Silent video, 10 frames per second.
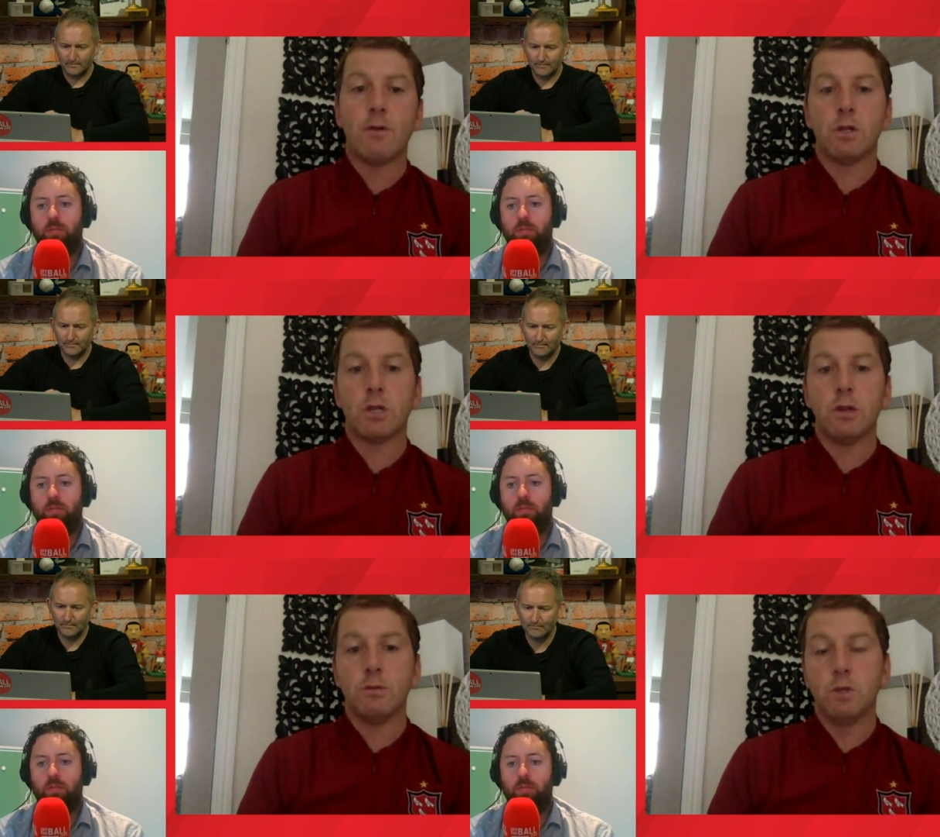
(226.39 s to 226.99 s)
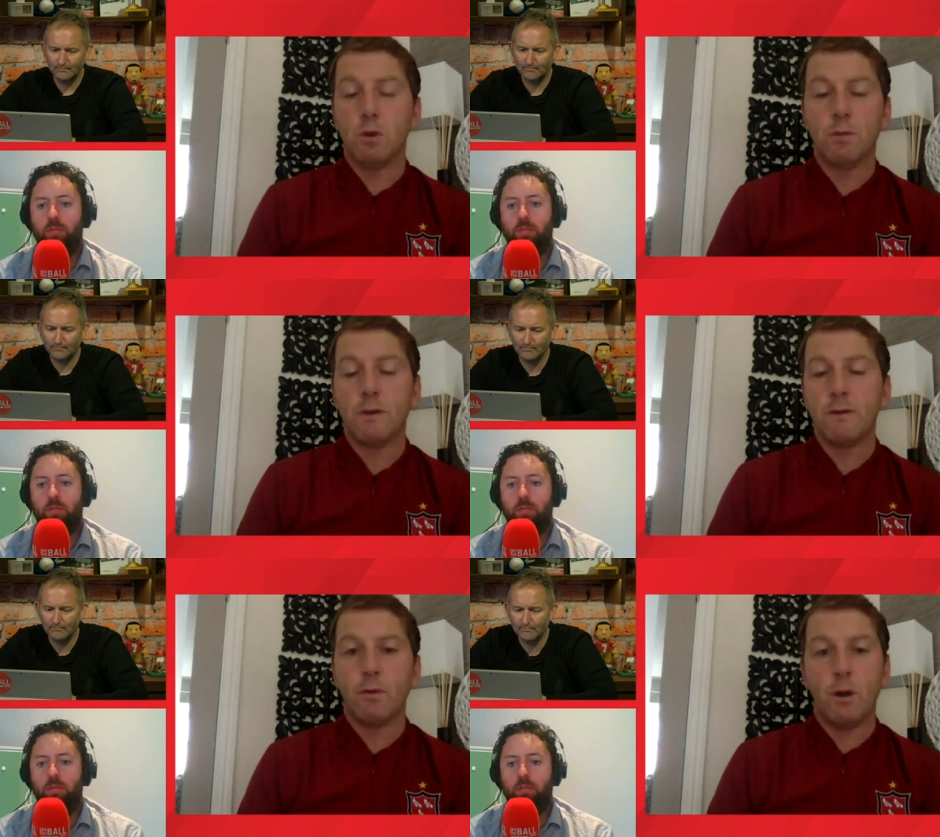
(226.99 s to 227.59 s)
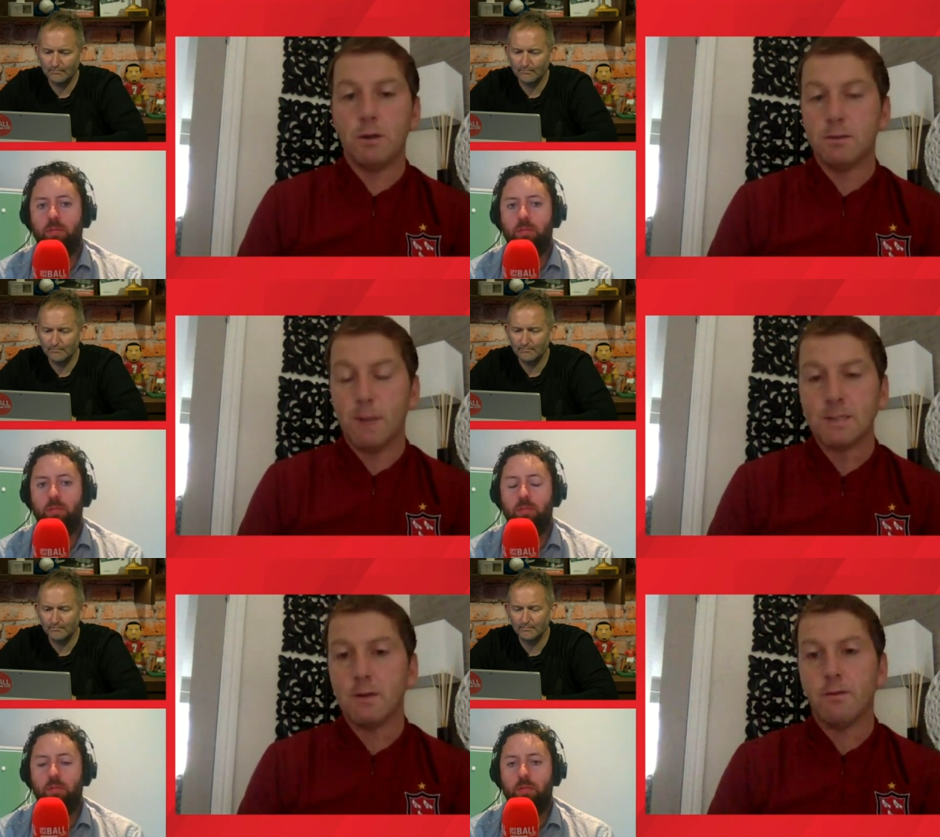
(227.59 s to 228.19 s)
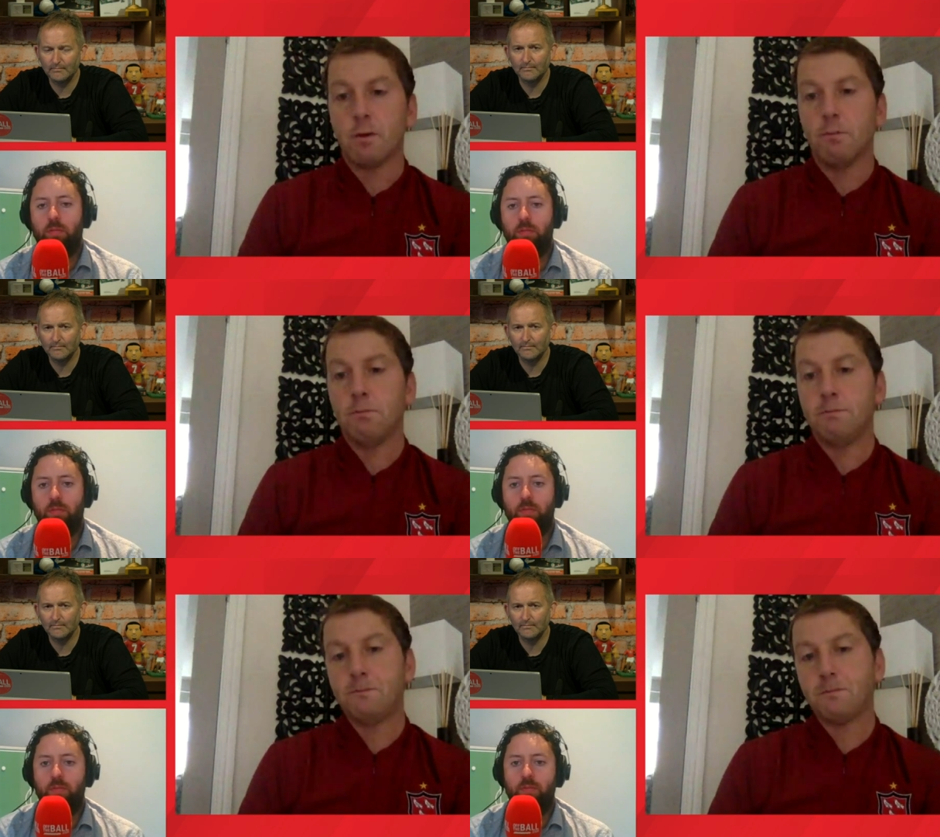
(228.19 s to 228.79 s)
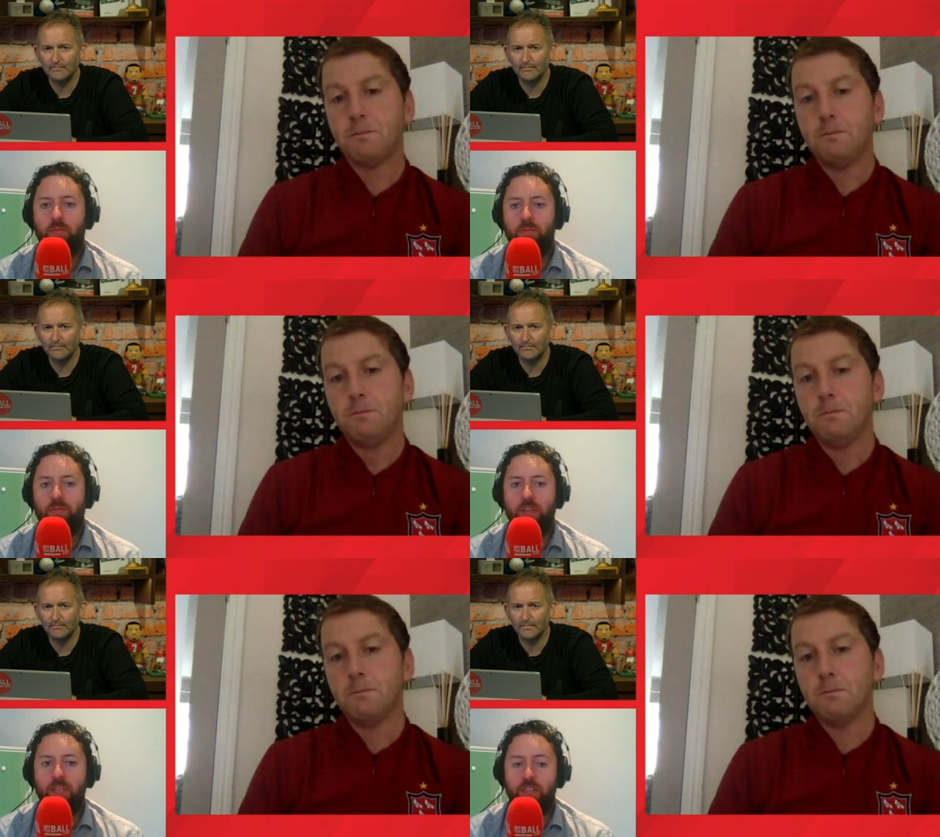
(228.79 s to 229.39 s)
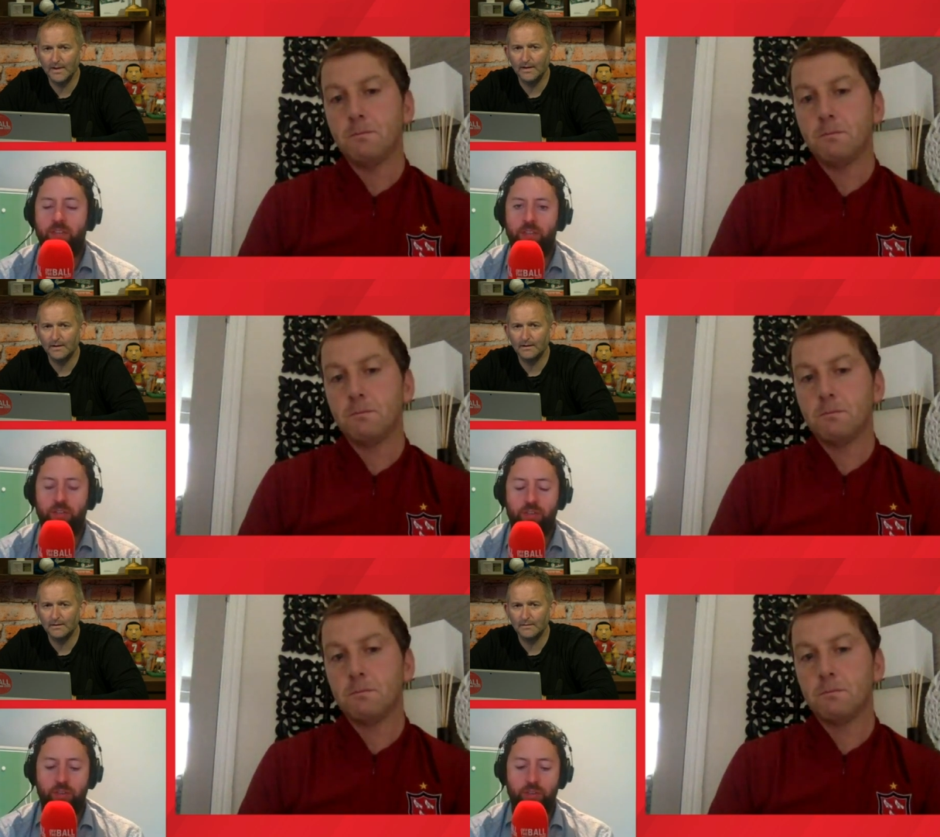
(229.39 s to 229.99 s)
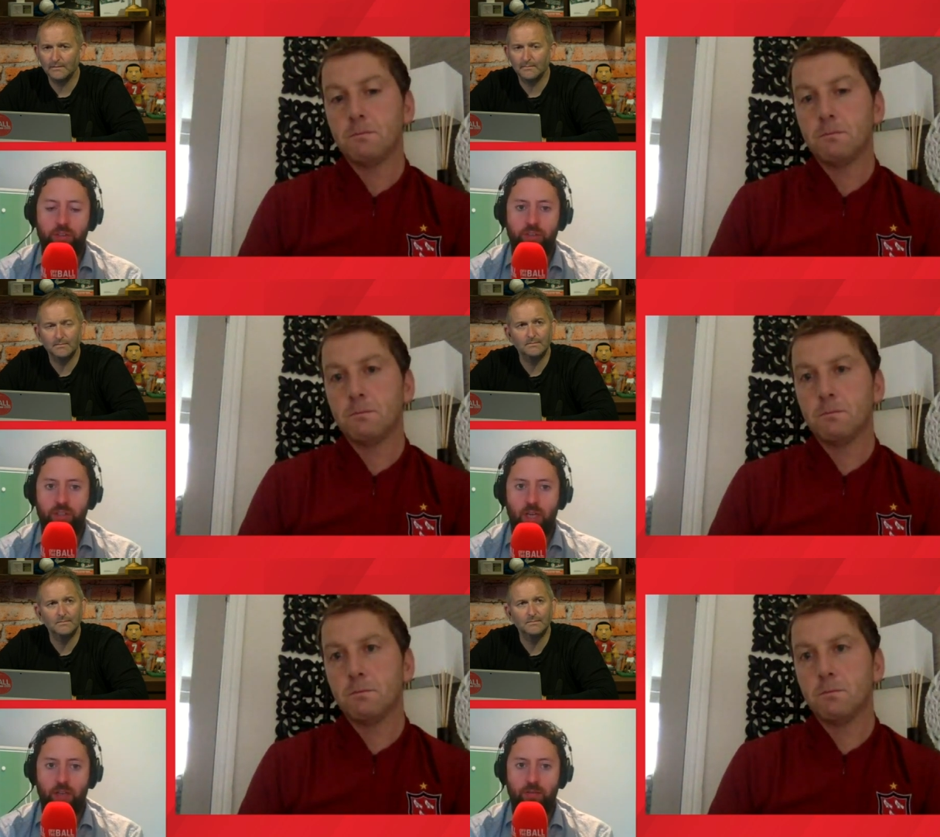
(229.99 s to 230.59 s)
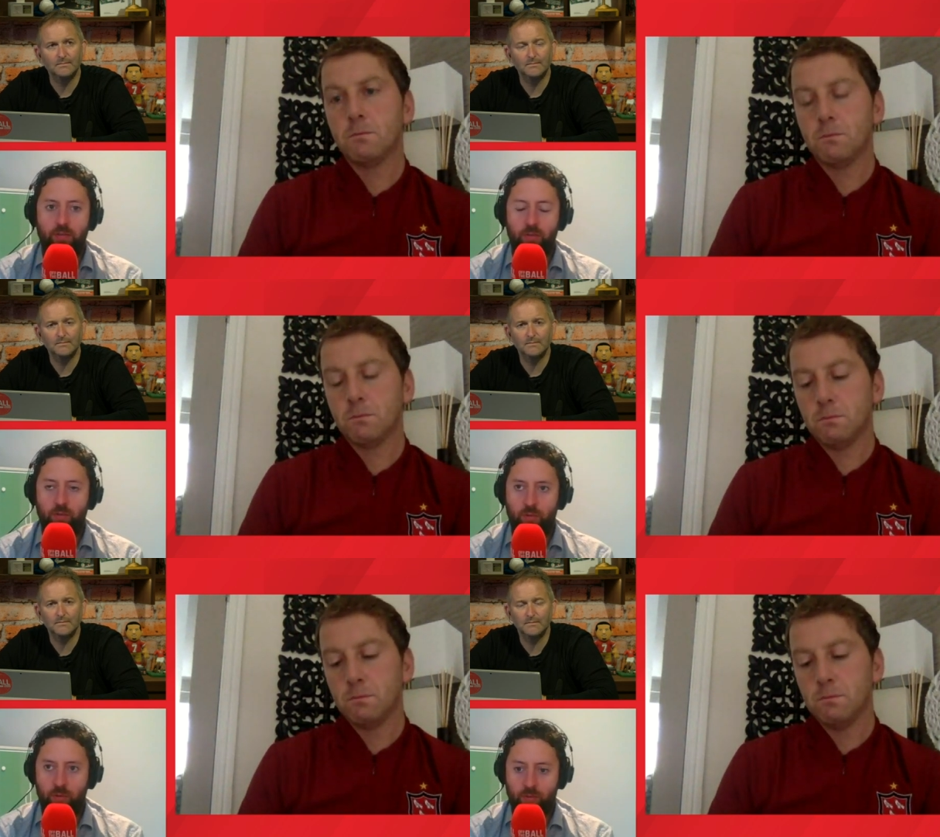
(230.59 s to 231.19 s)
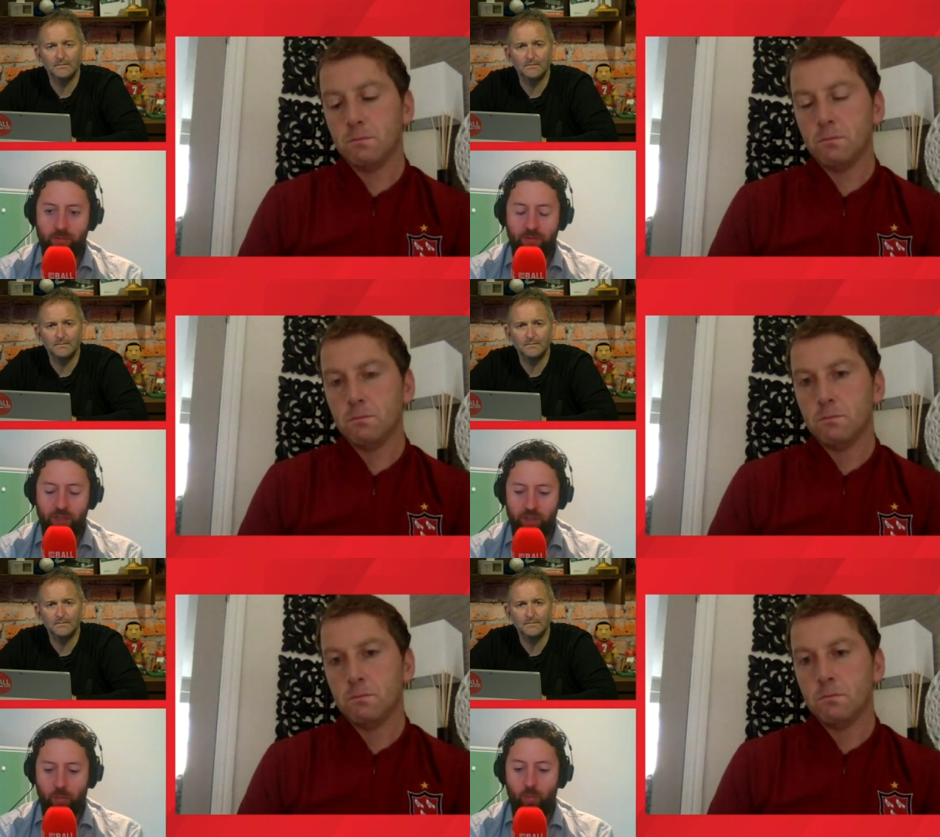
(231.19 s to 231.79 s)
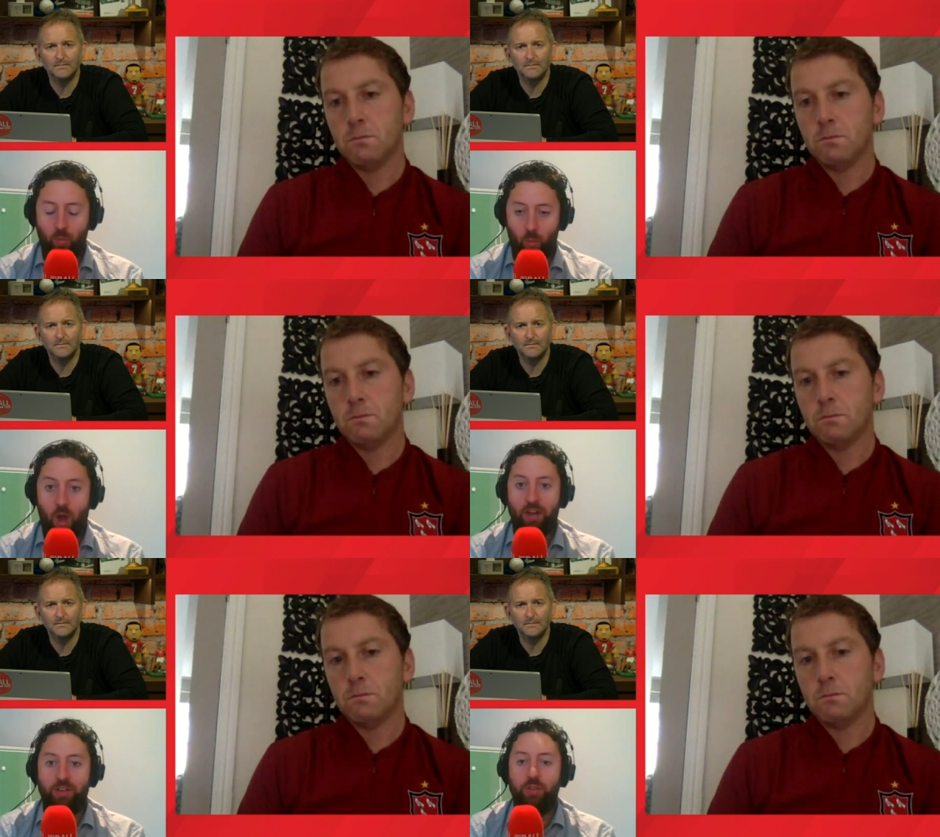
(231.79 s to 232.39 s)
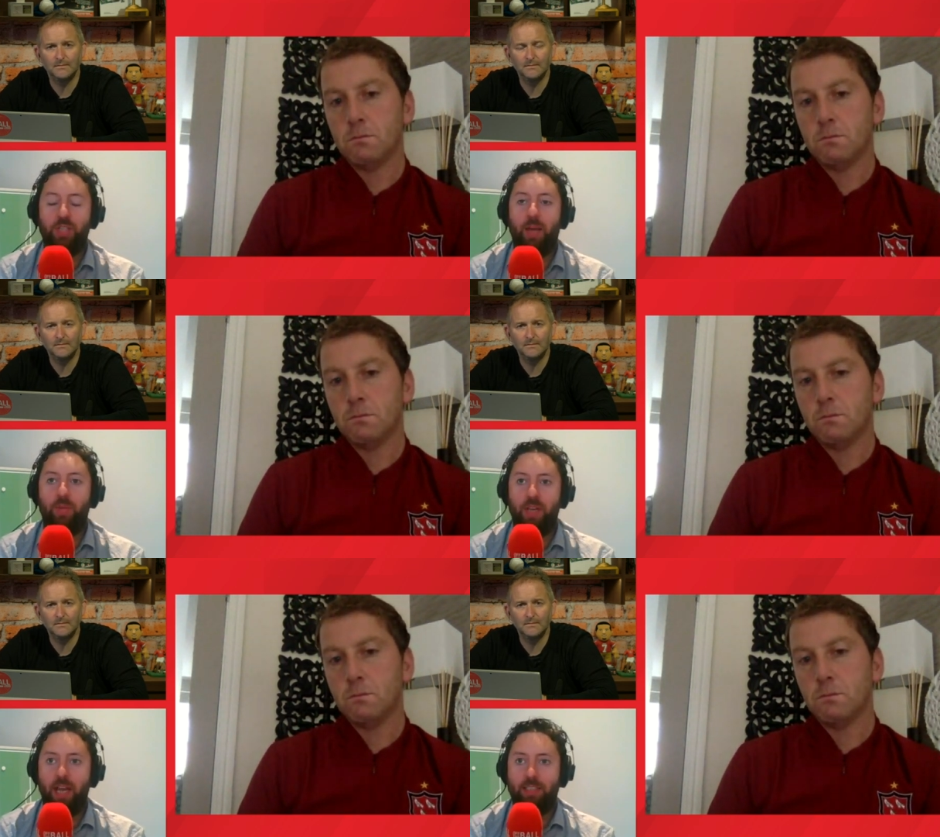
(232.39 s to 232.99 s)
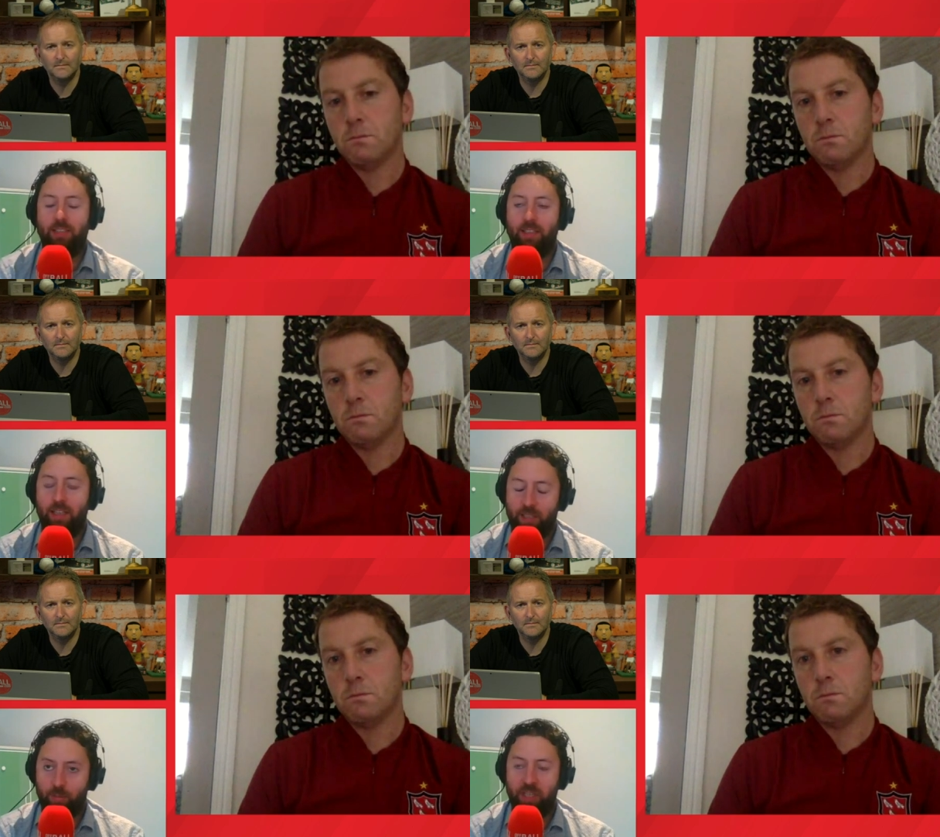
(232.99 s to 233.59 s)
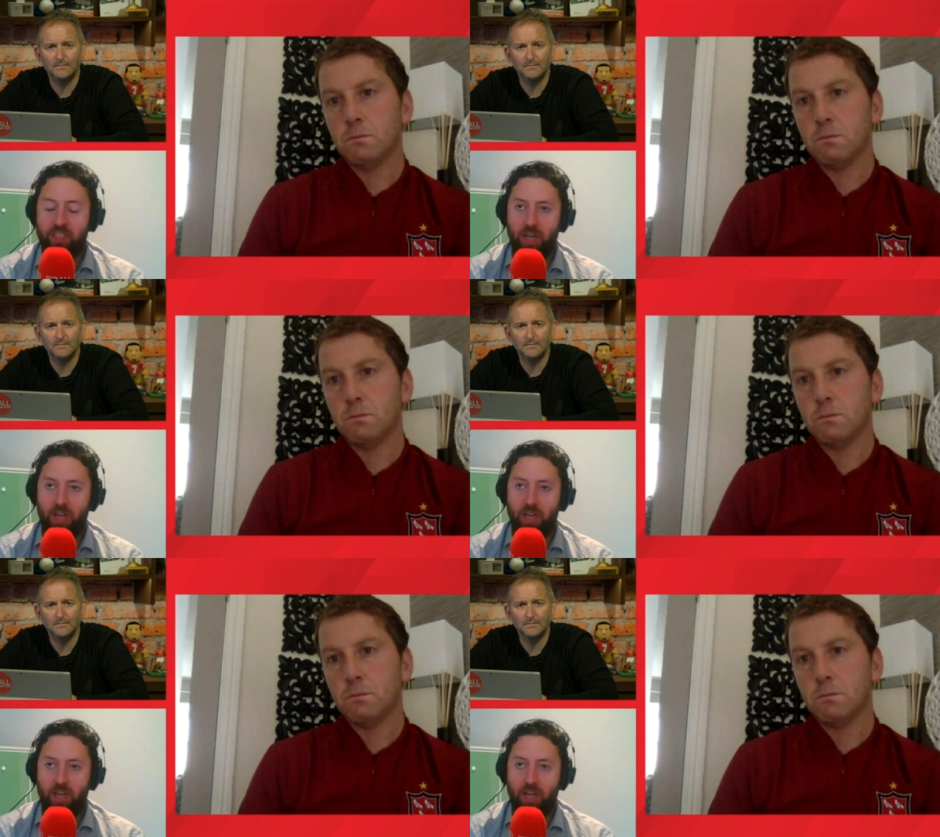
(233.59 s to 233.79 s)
Speaker 1: for Irish clubs. European football is massive for. Billy,
Speaker 2: just just on to finish up, what does happen next? And like it's